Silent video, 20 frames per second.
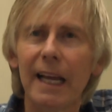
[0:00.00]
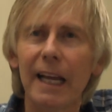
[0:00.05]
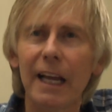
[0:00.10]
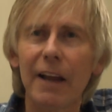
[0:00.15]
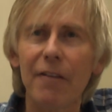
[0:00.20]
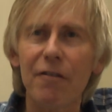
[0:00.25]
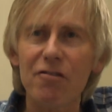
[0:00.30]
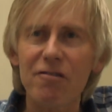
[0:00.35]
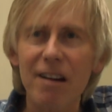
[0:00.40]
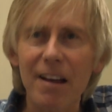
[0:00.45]

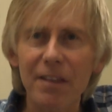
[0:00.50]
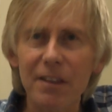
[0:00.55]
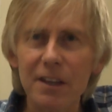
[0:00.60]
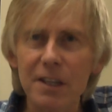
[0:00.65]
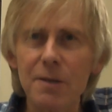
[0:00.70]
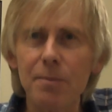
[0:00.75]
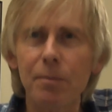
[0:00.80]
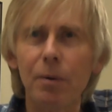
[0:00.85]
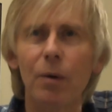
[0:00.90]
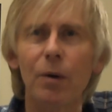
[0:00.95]
If you're at
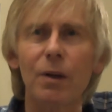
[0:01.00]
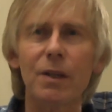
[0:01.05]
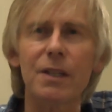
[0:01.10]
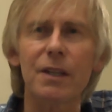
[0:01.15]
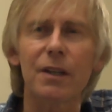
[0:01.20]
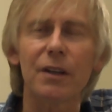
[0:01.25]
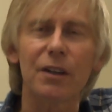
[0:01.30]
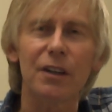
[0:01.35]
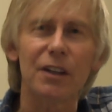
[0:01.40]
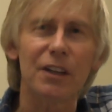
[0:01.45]
this
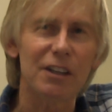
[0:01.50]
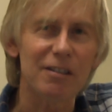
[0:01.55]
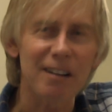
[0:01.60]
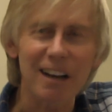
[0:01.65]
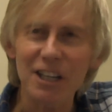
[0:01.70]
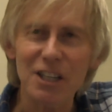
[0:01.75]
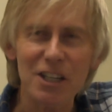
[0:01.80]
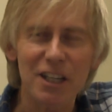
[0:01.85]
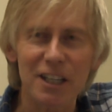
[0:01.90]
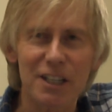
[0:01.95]
point, you're
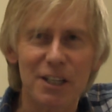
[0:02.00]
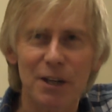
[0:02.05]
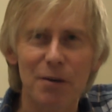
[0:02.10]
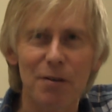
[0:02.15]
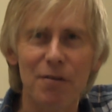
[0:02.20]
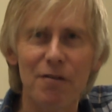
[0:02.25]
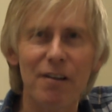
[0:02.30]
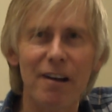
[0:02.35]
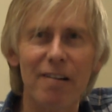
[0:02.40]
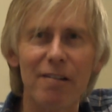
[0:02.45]
actually
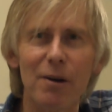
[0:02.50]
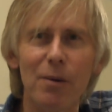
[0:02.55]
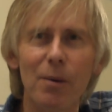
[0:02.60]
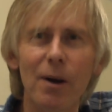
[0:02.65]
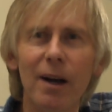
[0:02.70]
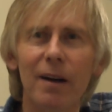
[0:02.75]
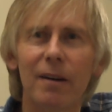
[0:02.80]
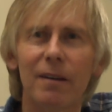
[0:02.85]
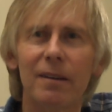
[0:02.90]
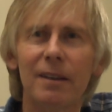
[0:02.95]
doing very
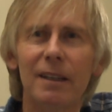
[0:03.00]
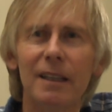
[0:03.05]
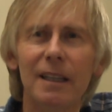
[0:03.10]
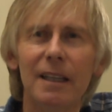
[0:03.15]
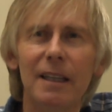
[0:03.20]
well,